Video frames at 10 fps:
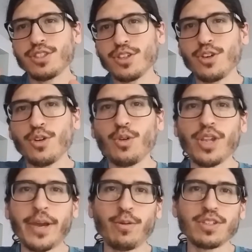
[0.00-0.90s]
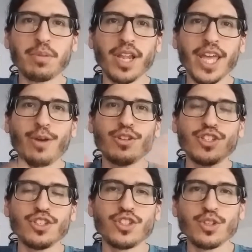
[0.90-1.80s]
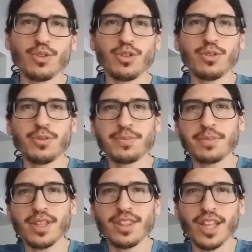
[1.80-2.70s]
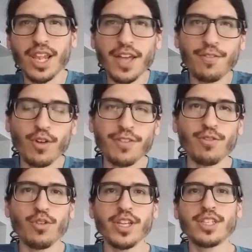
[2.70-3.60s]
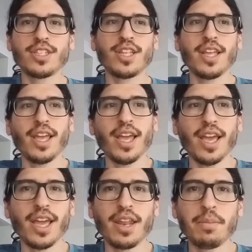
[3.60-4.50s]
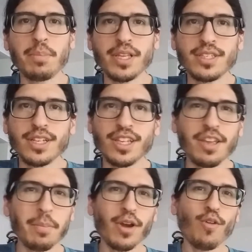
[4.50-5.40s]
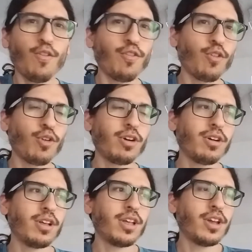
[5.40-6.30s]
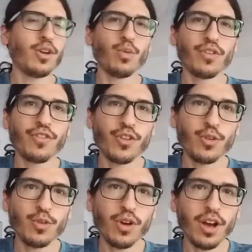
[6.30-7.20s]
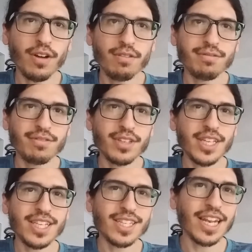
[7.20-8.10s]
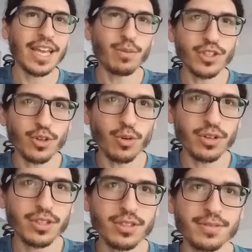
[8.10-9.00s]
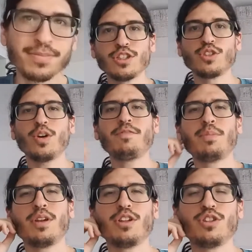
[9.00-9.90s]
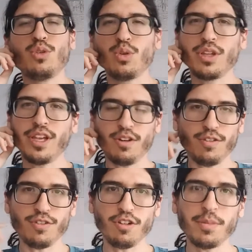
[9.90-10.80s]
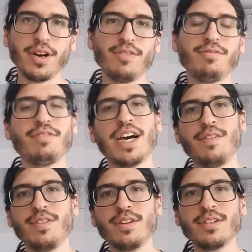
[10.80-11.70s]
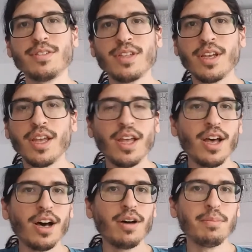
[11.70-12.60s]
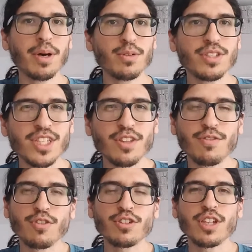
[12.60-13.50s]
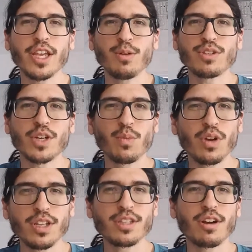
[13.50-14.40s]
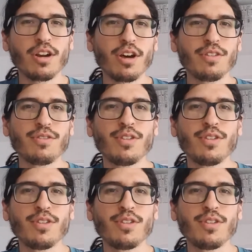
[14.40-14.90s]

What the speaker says: to go language by language and show you the level I've reached and basically my overall review of each language course. So I've been on Duolingo for about 5 years. I would say the first language I really started off